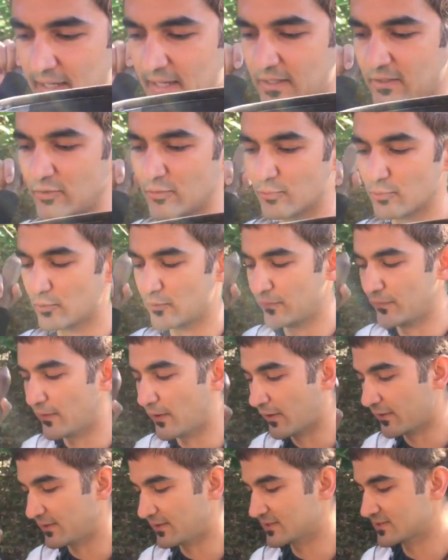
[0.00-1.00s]
And you will
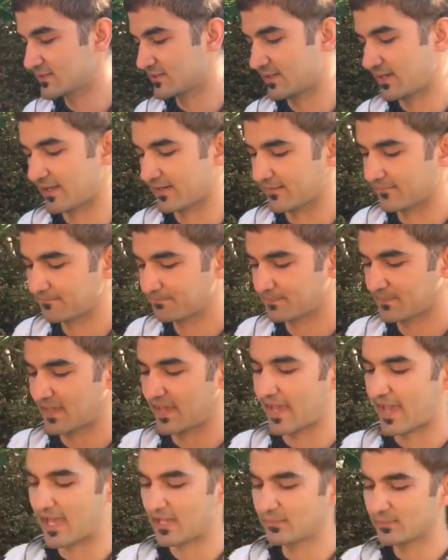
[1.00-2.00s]
notice that
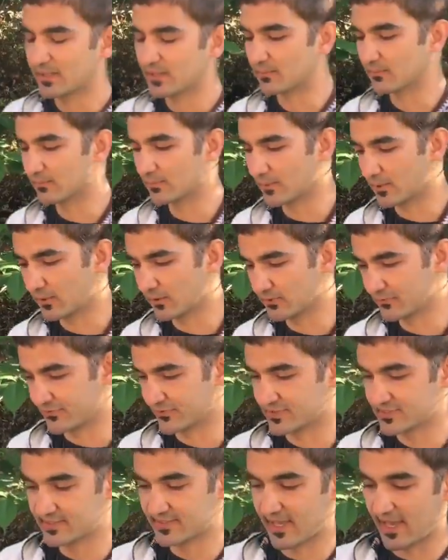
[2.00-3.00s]
hand-beaten bowls, the
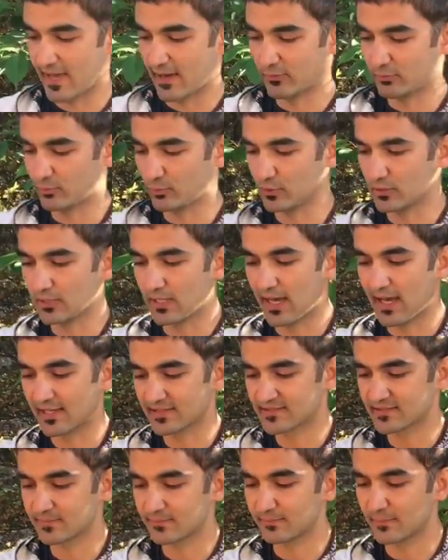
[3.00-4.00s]
sound will
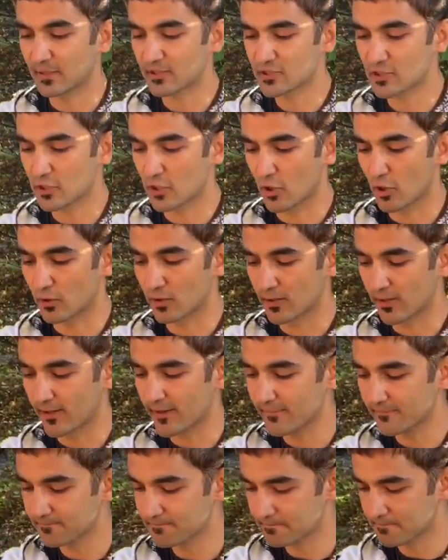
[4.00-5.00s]
last much
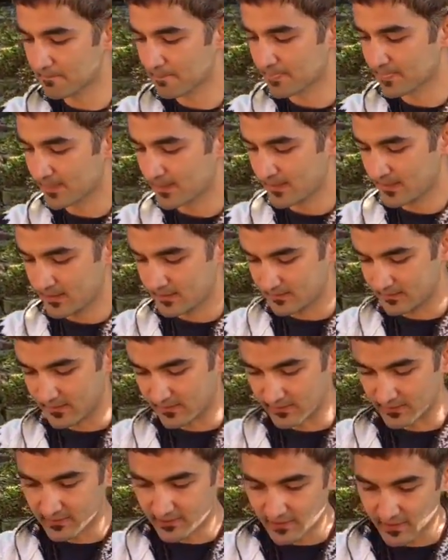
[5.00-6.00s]
longer
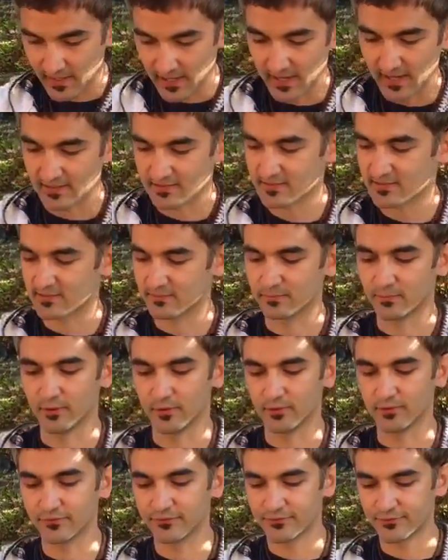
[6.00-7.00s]
than the cast
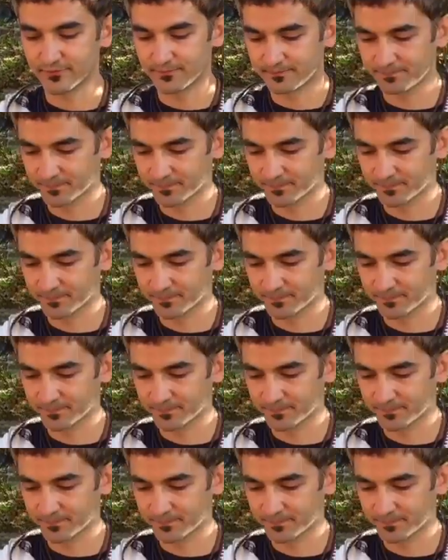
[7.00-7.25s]
bowls.